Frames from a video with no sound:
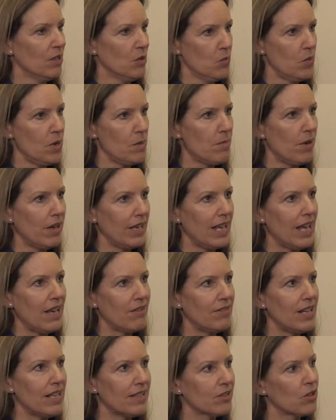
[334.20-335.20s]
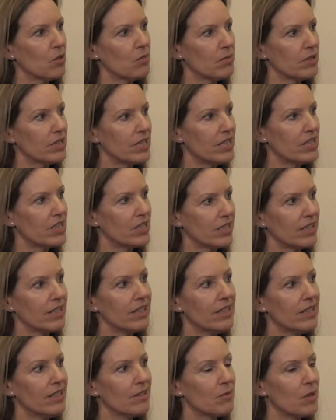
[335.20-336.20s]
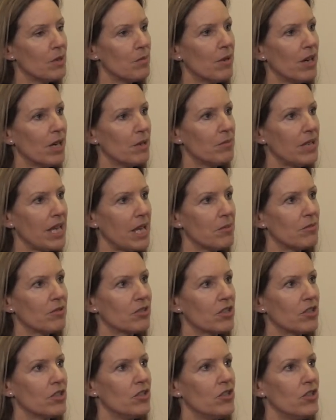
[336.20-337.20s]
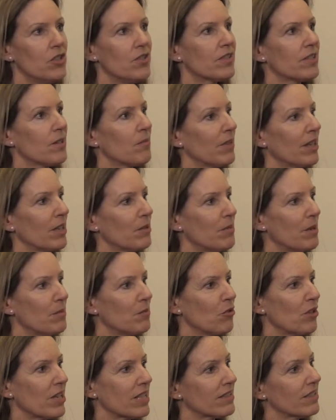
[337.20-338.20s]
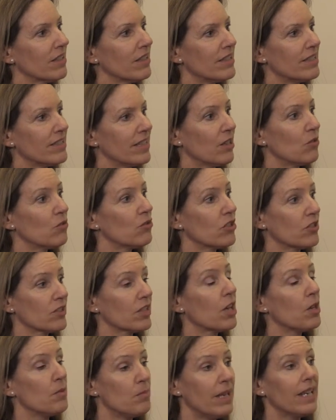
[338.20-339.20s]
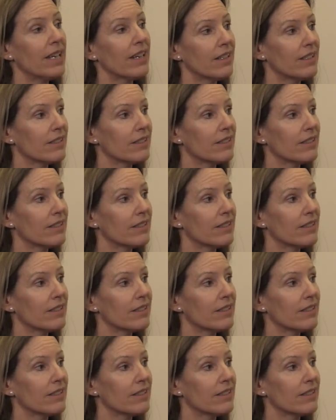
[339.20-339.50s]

we might have less competition, we might be able to do something a bit more exciting or just go bigger.